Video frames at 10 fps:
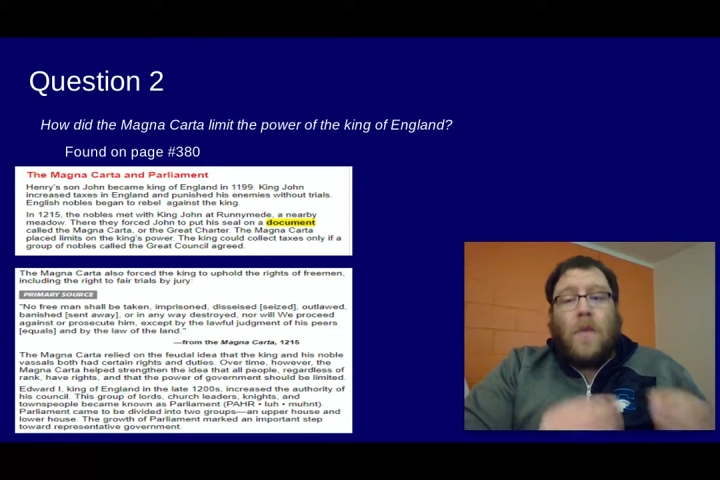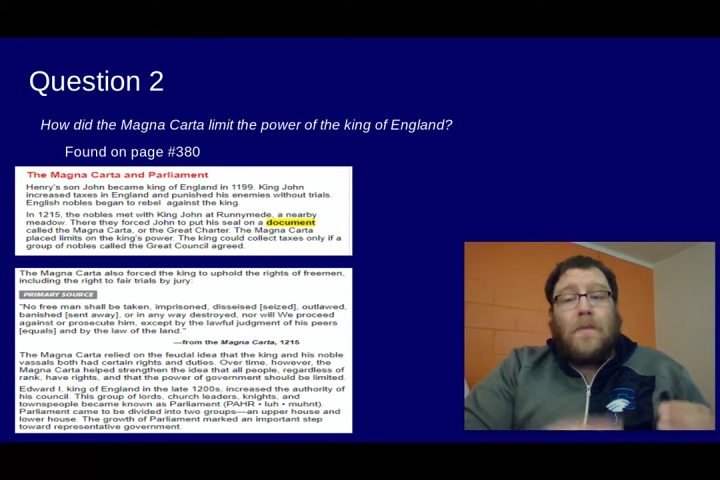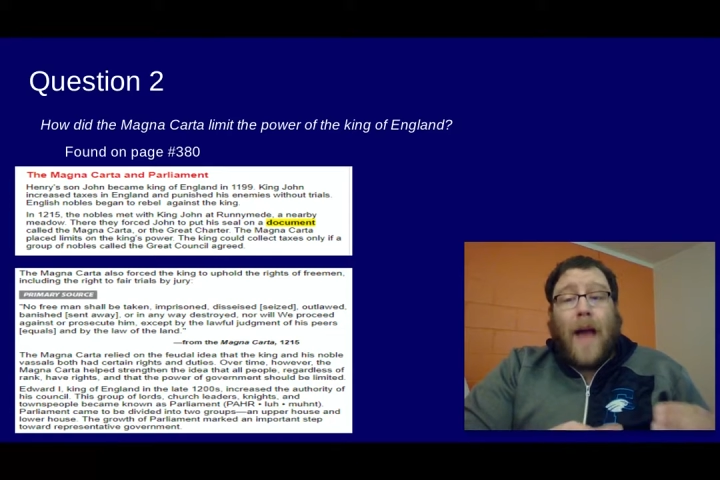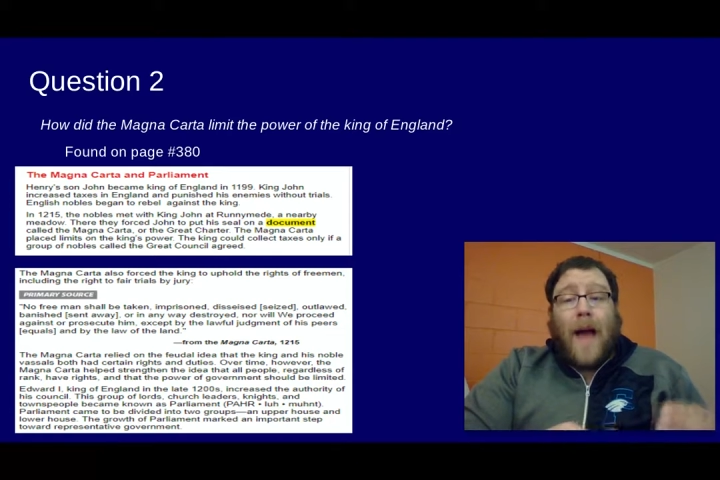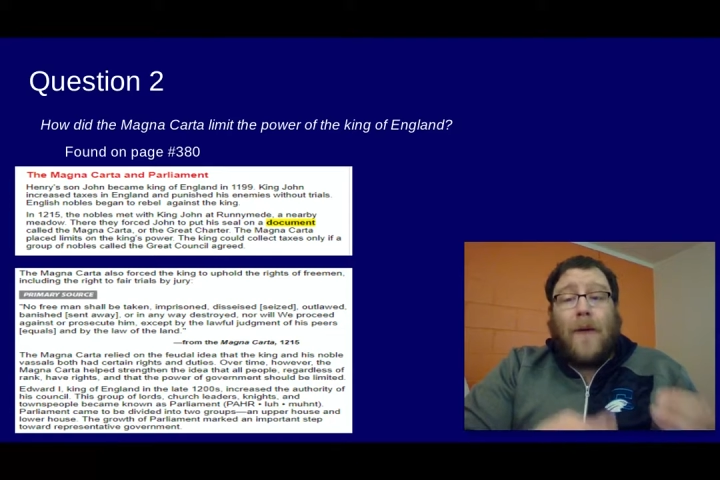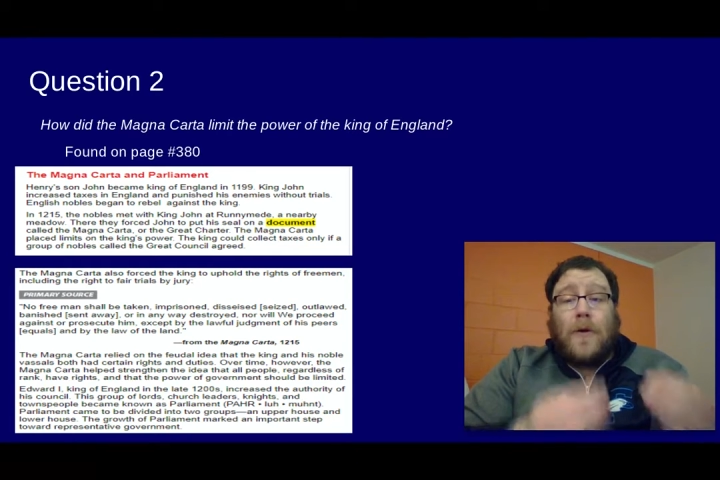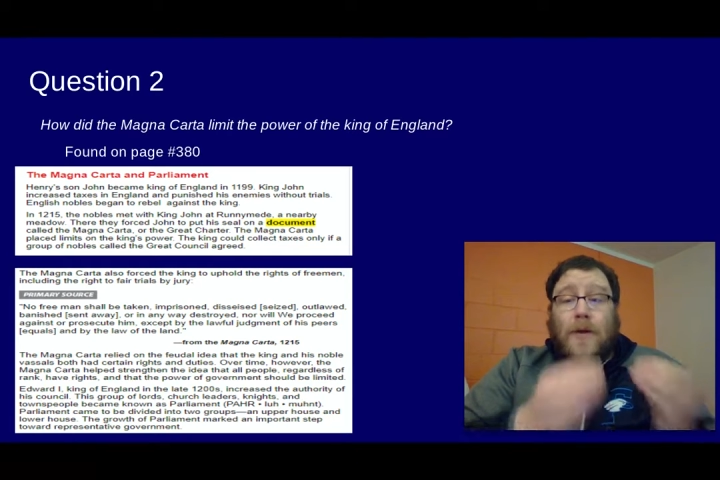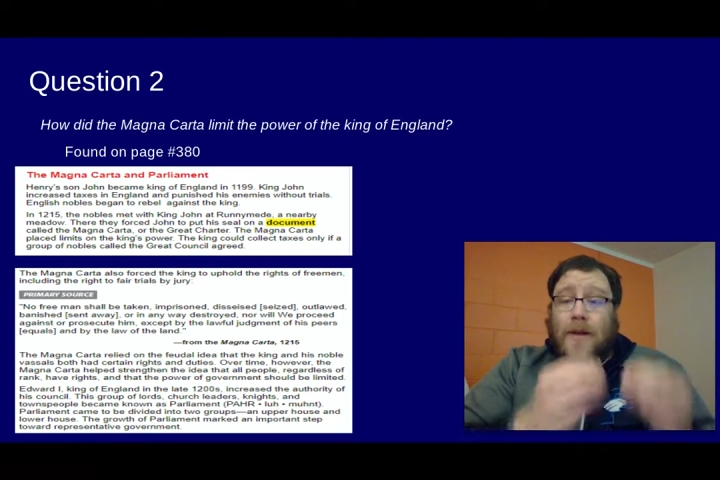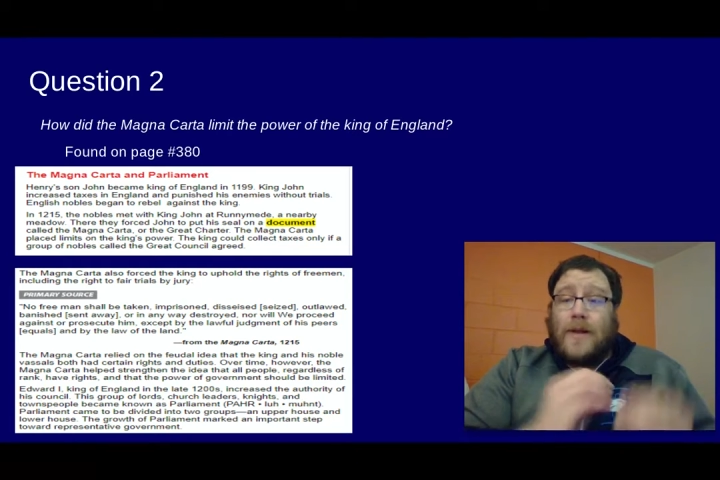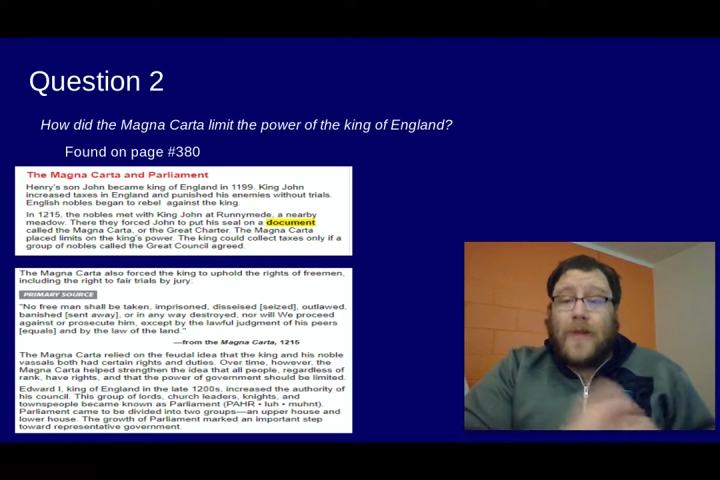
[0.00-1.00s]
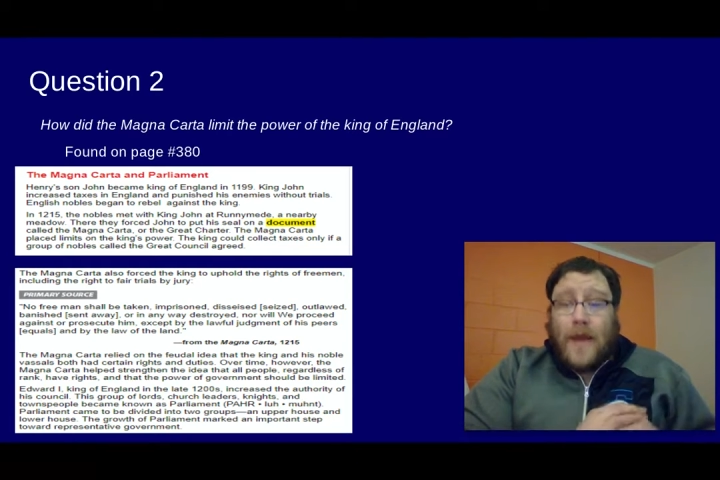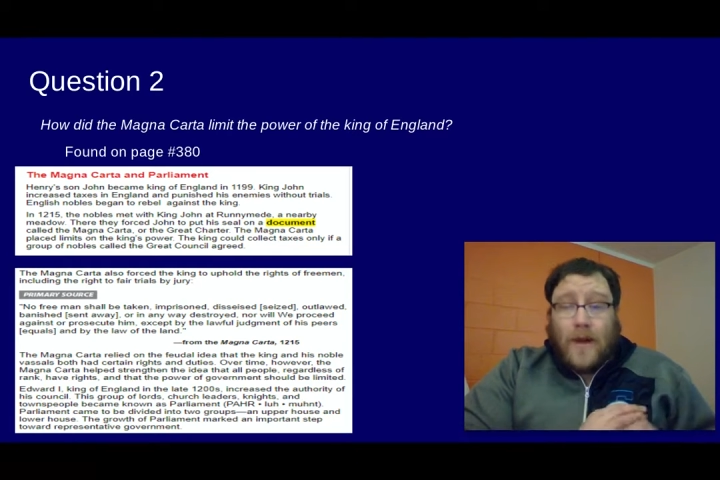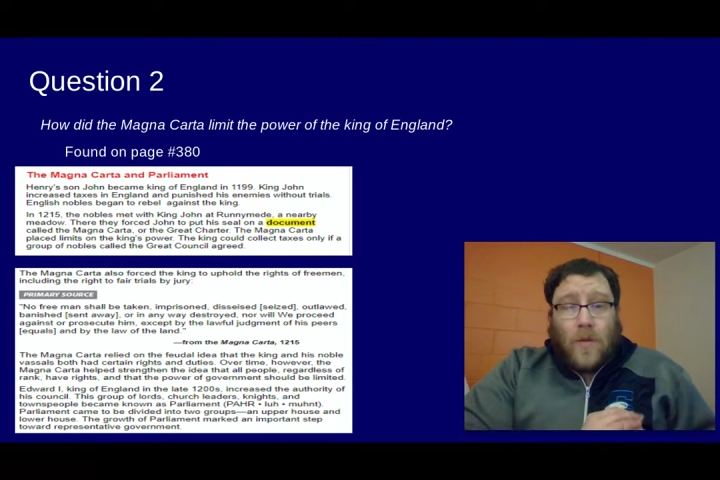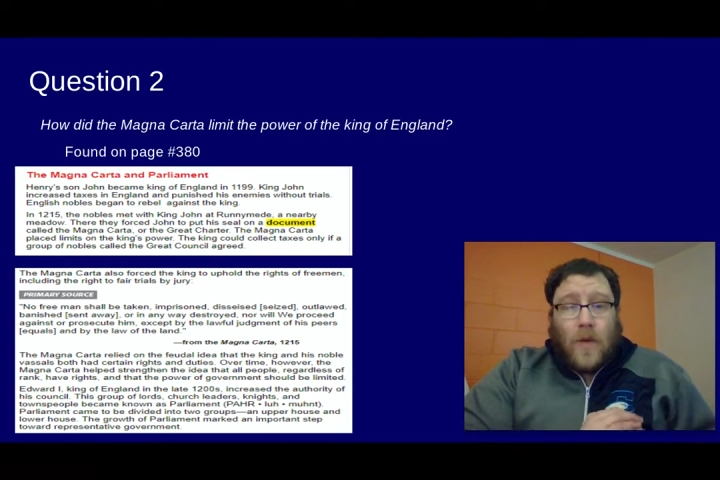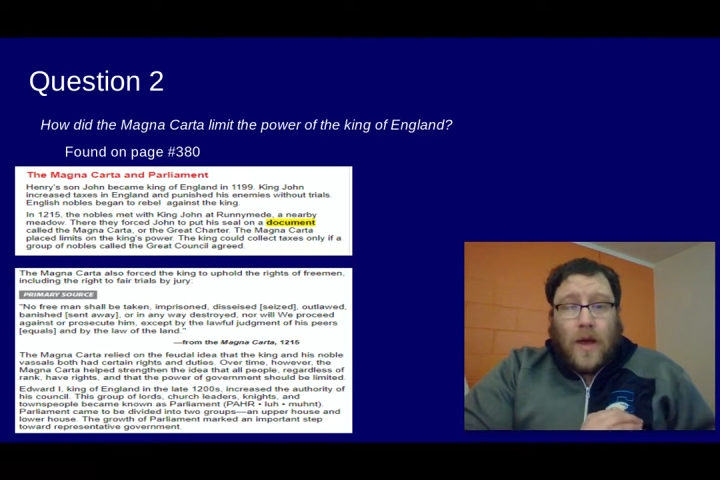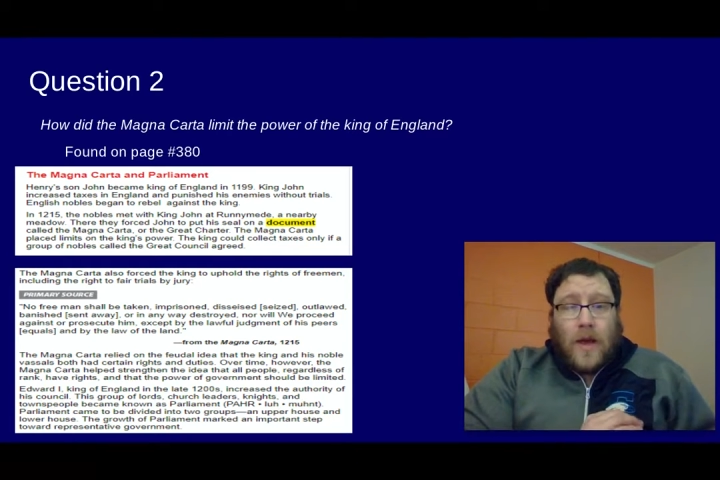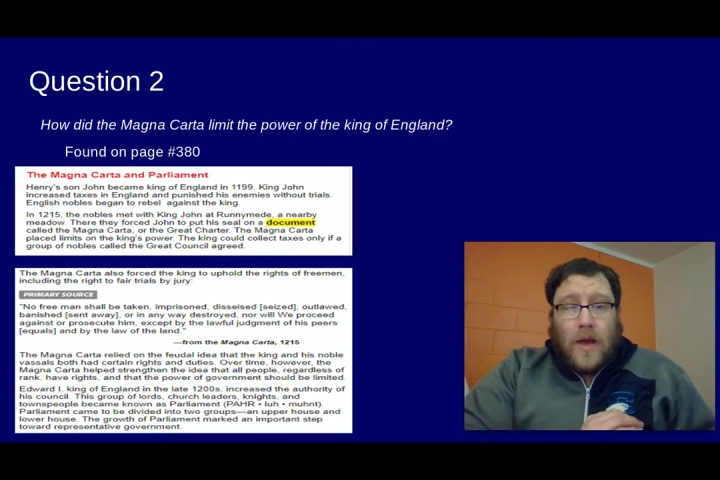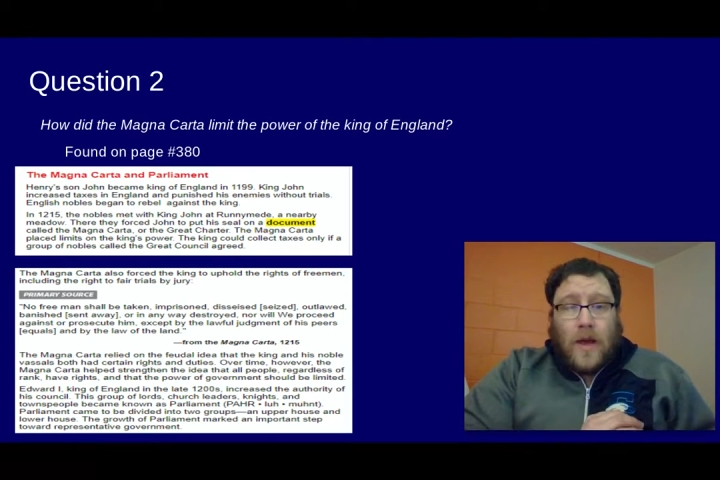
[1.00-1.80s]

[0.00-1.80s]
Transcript: What power did it take away?